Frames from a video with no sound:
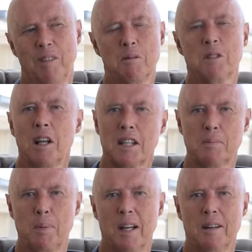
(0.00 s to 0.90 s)
I was a leg
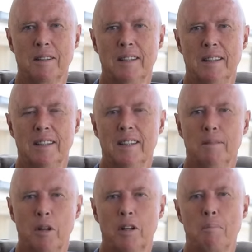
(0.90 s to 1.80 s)
spinner,
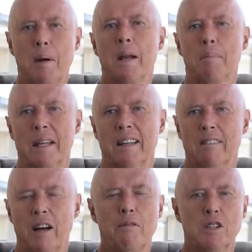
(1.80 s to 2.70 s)
but I could bat a
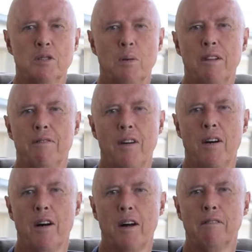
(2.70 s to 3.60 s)
bit. I averaged
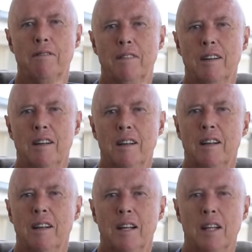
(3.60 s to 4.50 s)
25
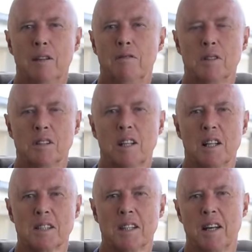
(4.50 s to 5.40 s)
in the
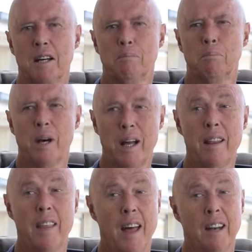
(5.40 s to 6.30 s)
first-class games. Proud
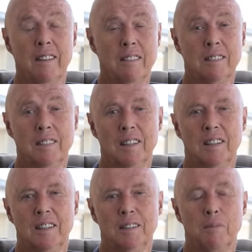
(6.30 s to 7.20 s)
of that.
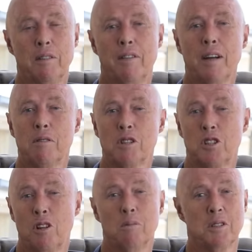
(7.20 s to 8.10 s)
My favourite
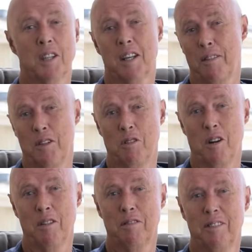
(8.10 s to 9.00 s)
shot was the cover
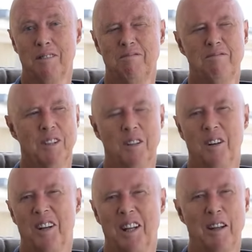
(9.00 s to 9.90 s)
drive.
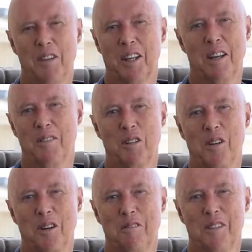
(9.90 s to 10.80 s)
Oh, I love the cover
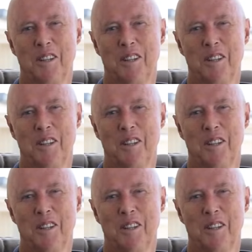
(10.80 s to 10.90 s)
drive.